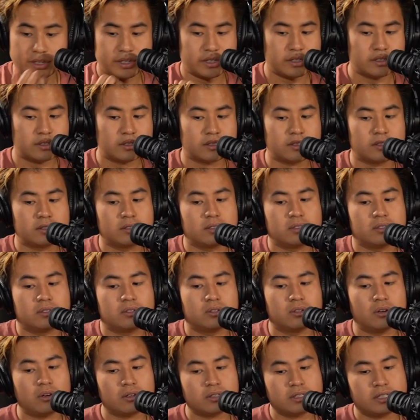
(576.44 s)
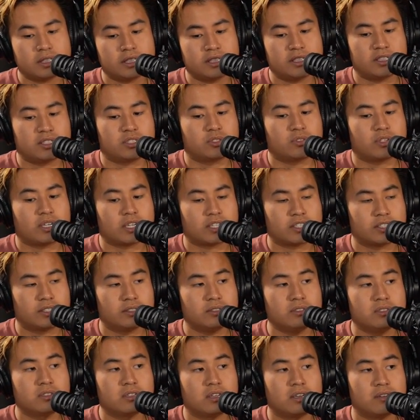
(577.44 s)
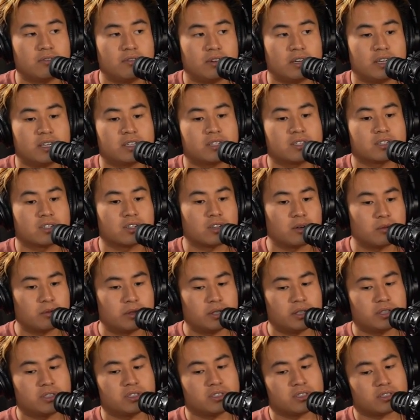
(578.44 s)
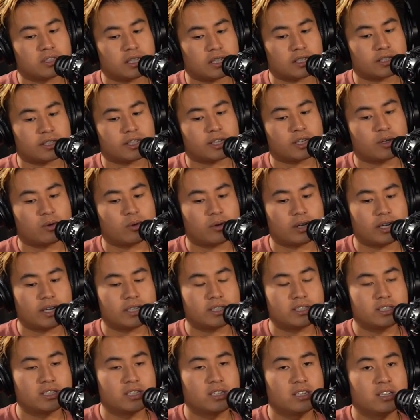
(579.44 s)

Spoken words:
It's not a distraction. I find competitions actually quite